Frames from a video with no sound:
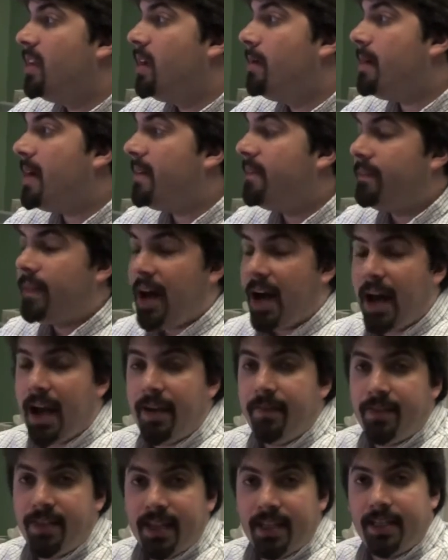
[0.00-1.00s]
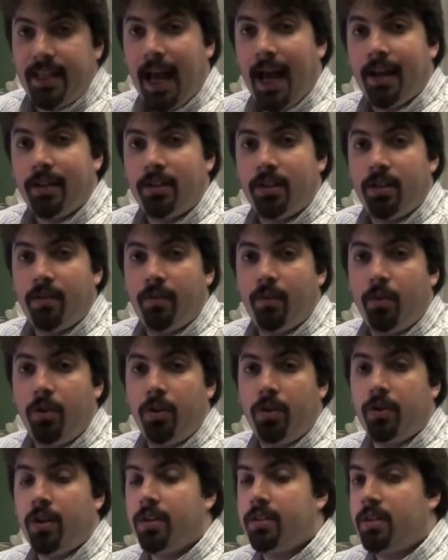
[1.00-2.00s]
about 5,000-6,000 of the
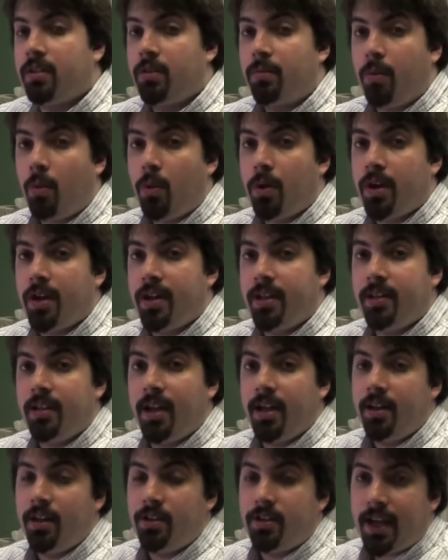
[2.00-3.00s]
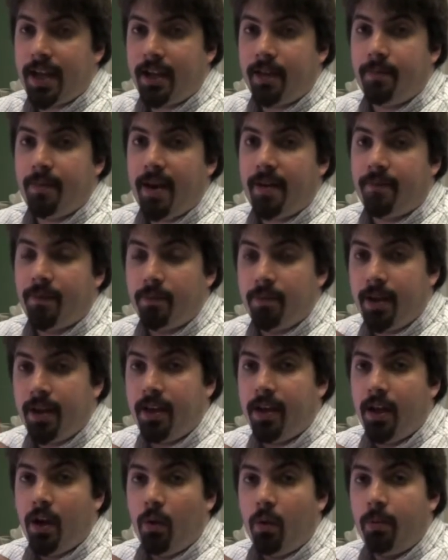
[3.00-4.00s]
URLs that are reported in the site command for
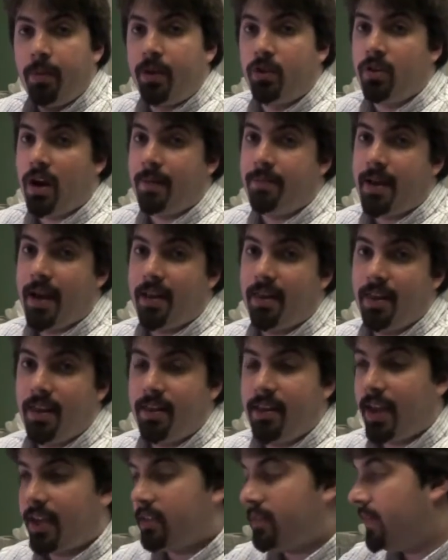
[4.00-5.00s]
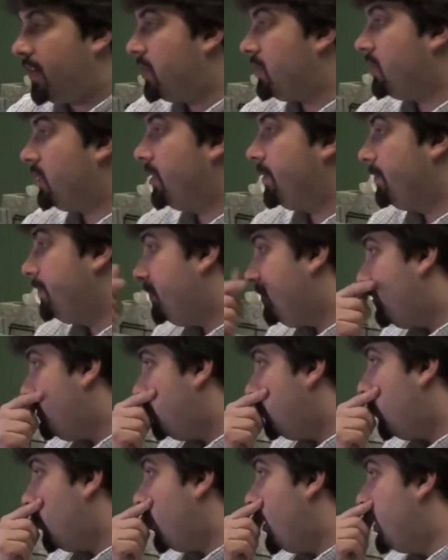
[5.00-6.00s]
me will be dropped out of the index eventually.
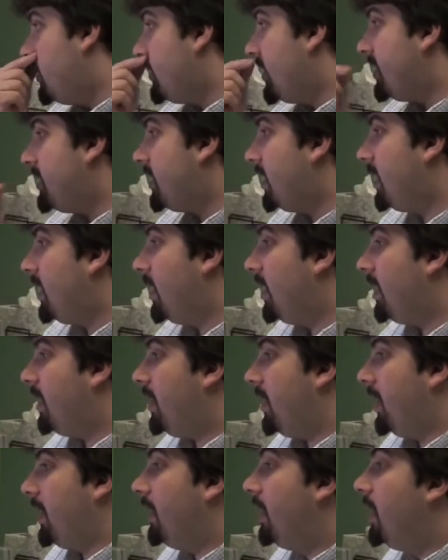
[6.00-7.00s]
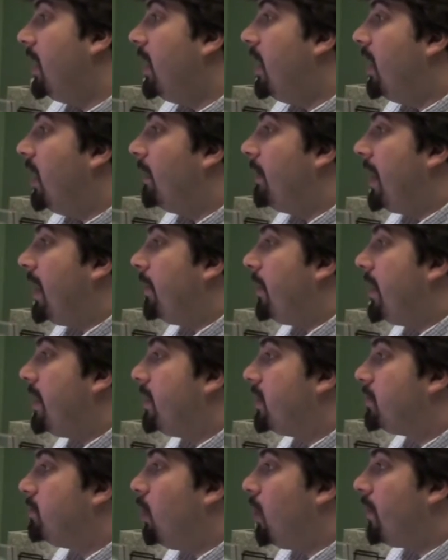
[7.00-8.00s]
Interesting thing.
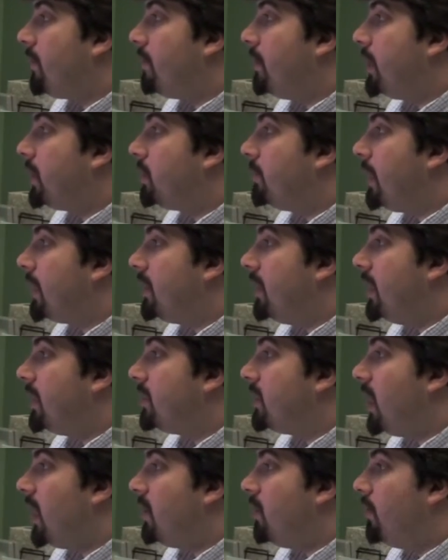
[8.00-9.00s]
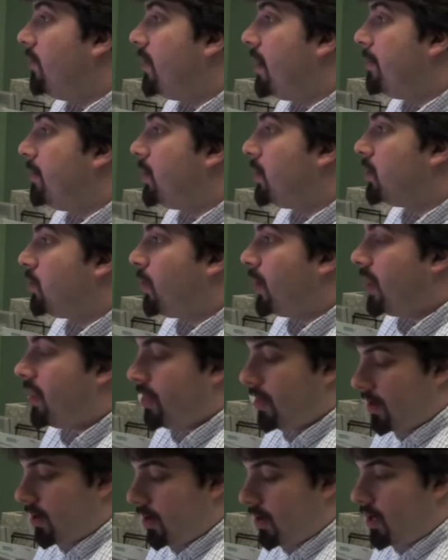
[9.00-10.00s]
Anyway, there's more information about this on November
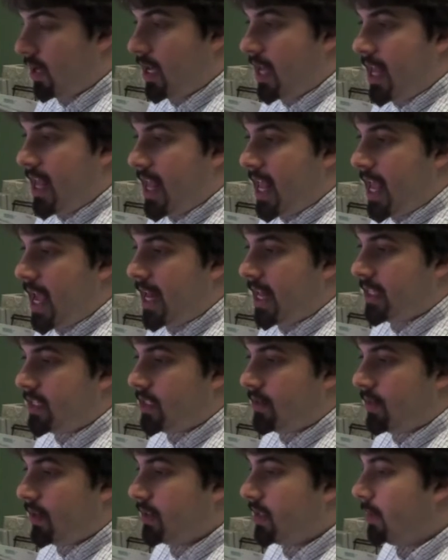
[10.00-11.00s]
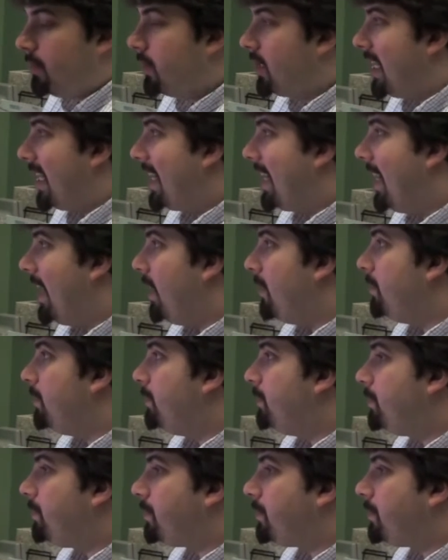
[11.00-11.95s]
23rd at seroundtable.com.